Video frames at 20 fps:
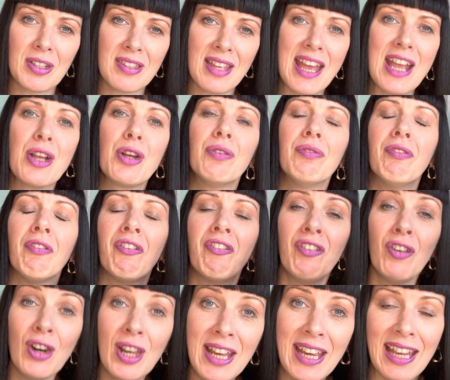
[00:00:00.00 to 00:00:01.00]
they couldn't
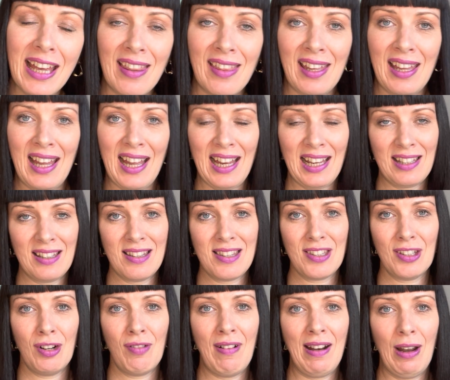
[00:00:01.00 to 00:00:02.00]
fully get their hands
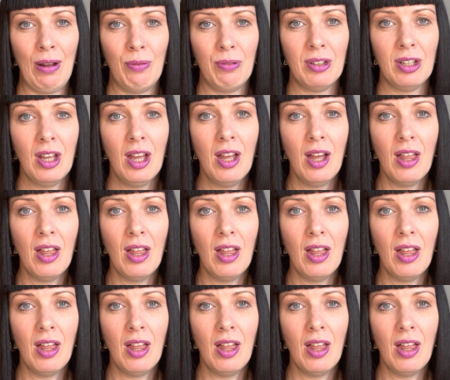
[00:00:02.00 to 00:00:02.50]
around